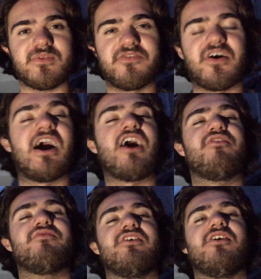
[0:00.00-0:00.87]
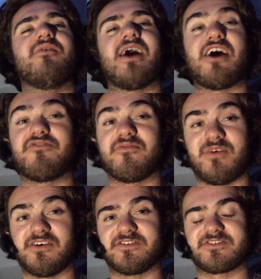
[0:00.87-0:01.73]
the alpha
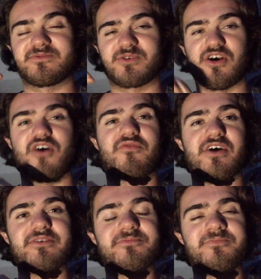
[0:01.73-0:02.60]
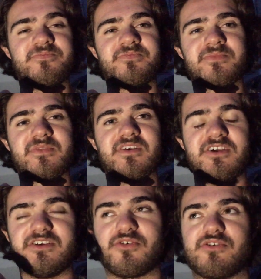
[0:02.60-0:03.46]
male's girlfriend,
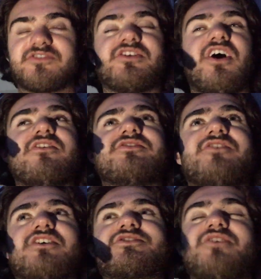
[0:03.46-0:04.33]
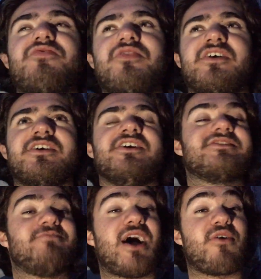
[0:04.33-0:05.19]
or you start threatening
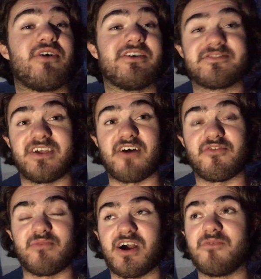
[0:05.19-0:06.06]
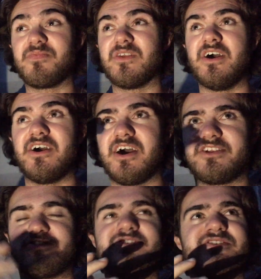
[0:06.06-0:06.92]
his power as the alpha male, and
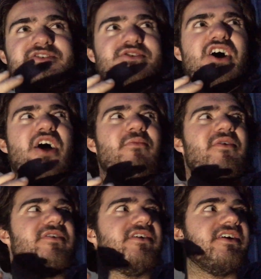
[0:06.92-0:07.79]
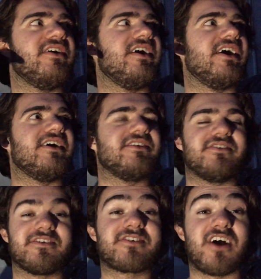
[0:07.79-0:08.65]
you're in this tribe,
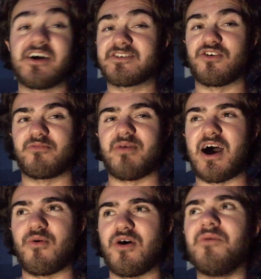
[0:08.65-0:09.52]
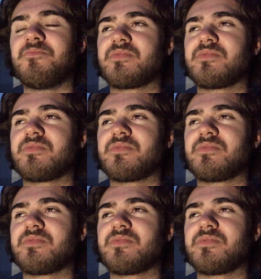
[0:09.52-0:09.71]
and this guy has a lot of power.